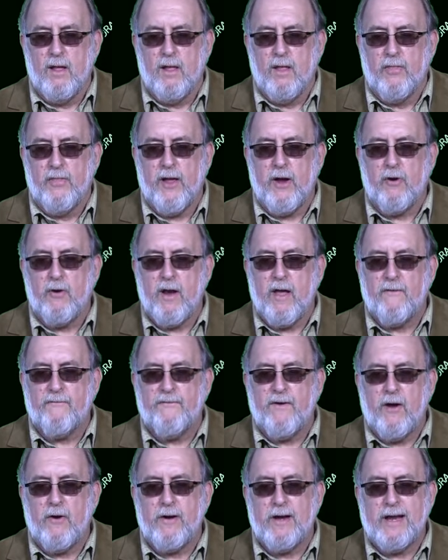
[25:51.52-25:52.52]
They are not
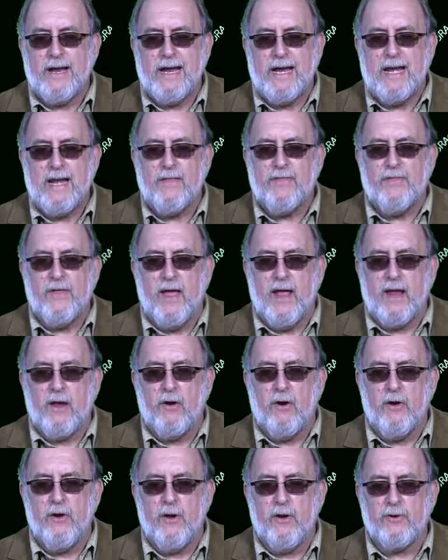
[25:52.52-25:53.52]
following anything
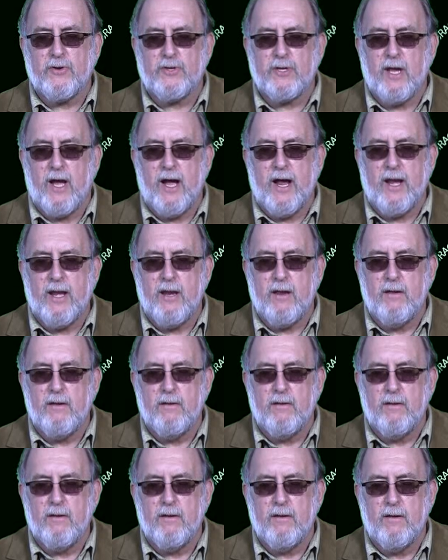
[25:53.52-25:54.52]
on their side
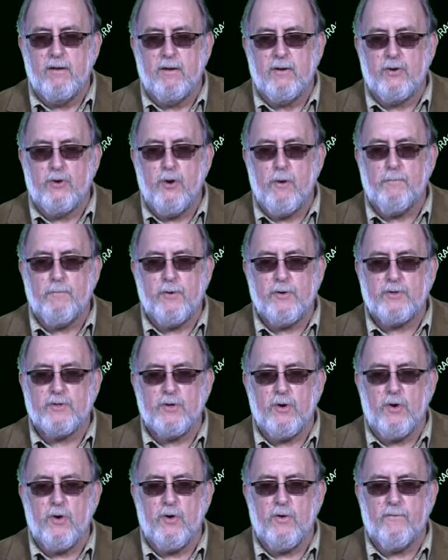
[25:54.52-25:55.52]
to
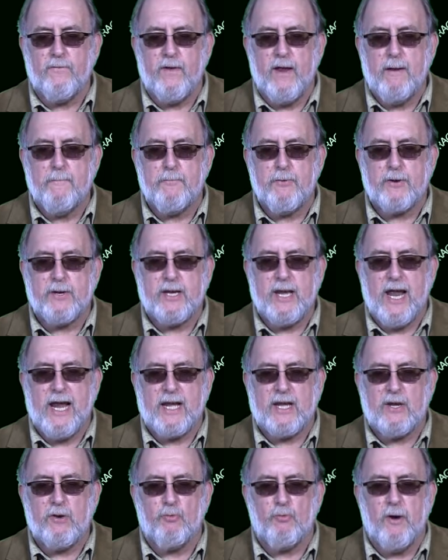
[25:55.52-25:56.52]
preserve and
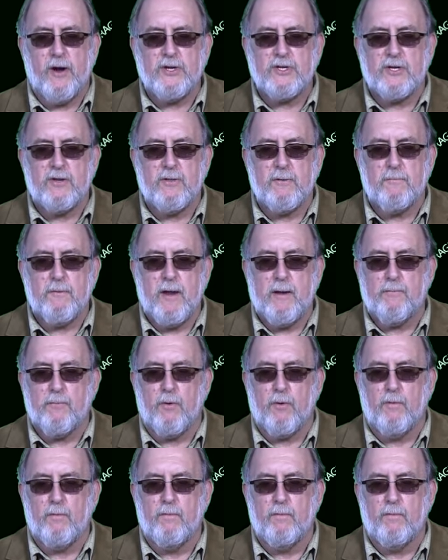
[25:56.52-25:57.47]
protect the rights of the people.